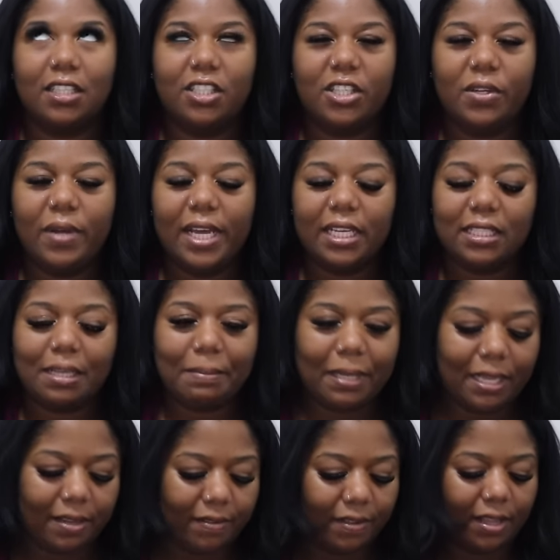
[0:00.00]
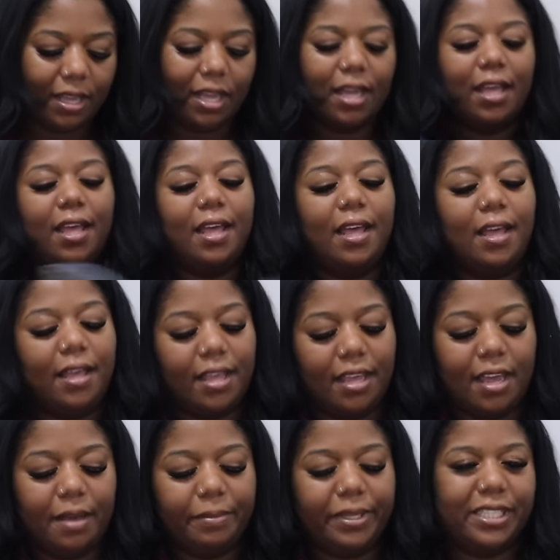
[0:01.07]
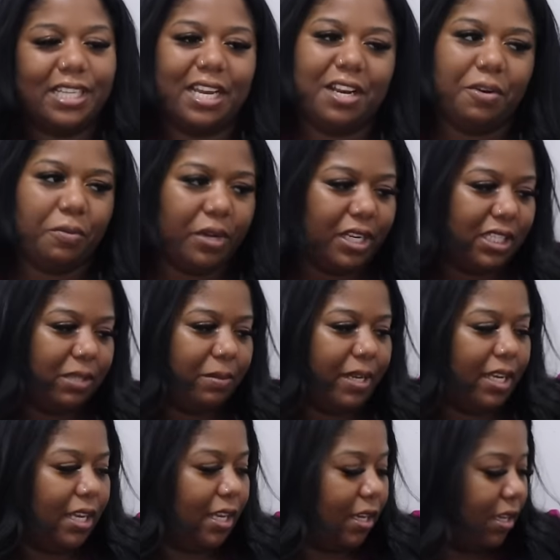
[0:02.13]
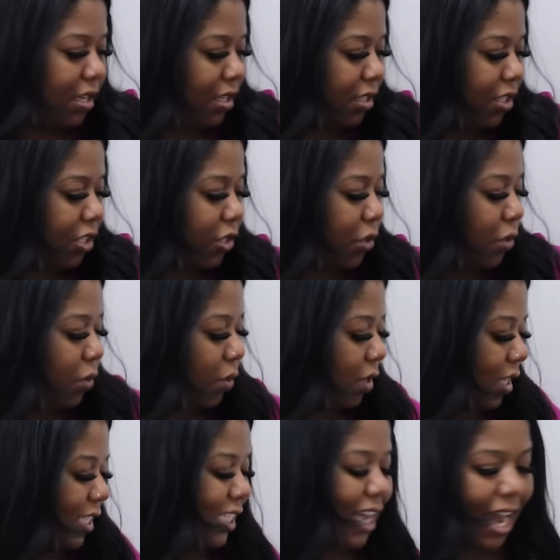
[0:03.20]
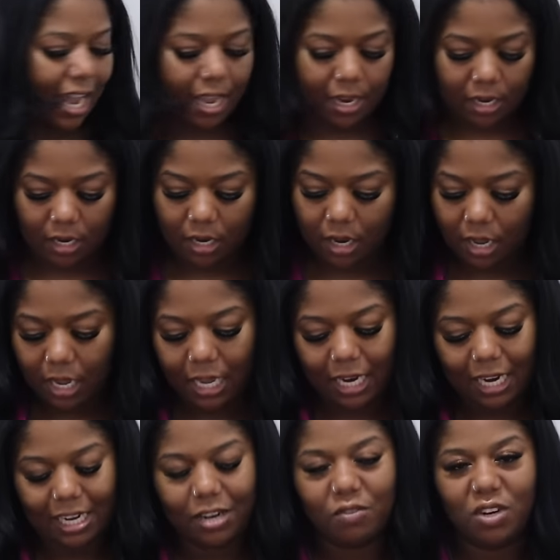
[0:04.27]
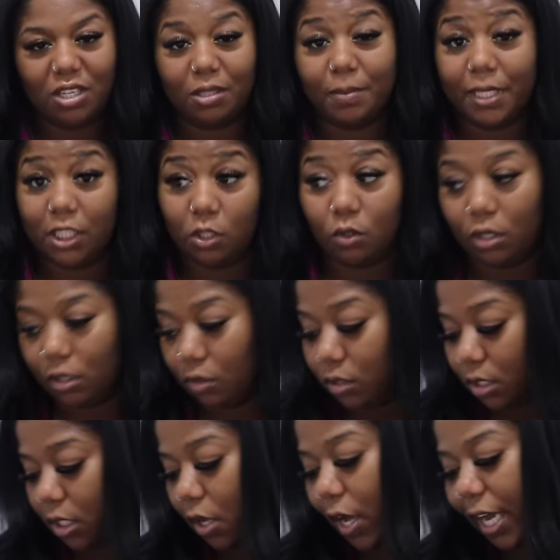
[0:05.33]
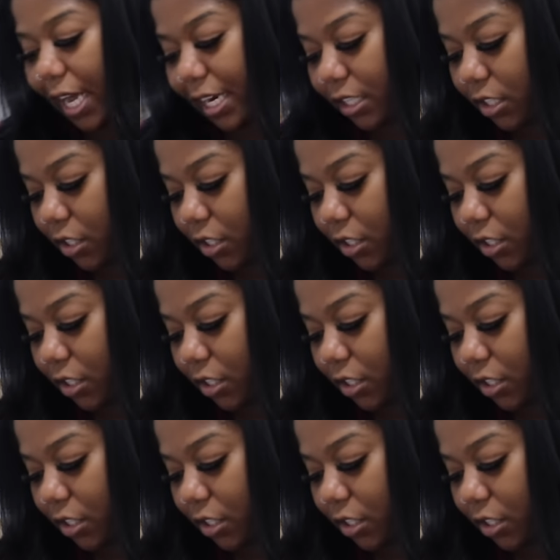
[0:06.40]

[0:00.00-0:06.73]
2X, I believe. Yeah, because I didn't want it to be too tight and I didn't want it to be too loose. So I got it in